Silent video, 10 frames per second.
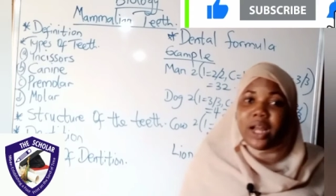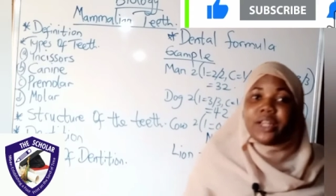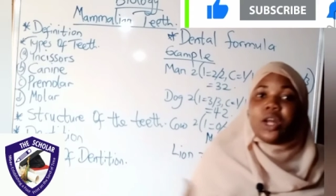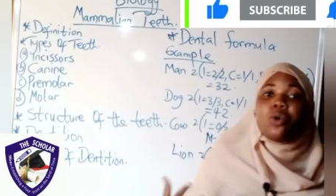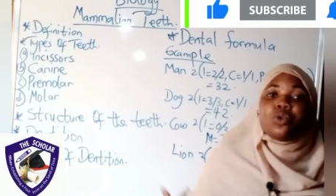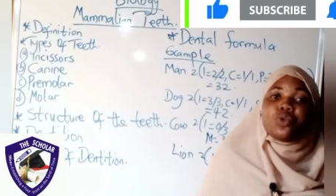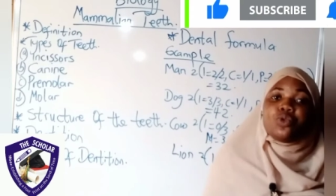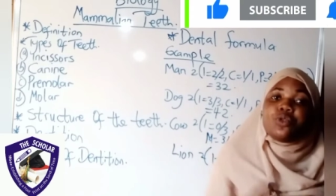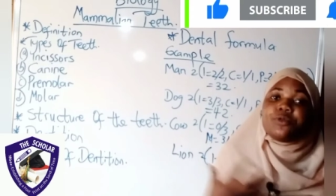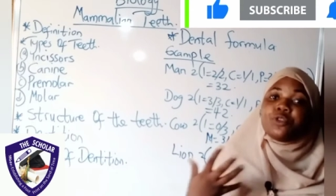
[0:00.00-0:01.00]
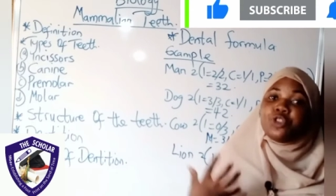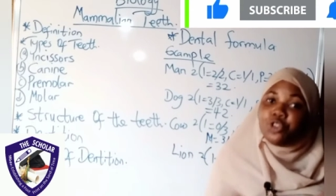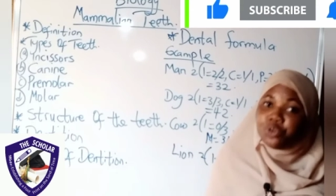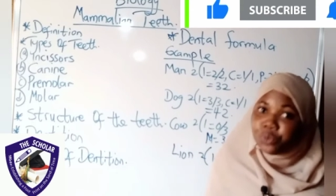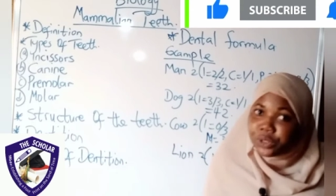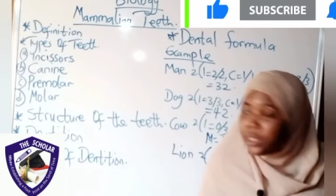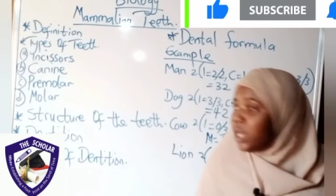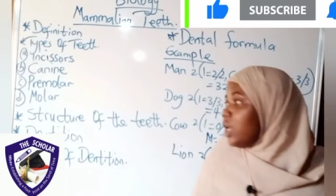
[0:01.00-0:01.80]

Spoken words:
and they're also used for chewing.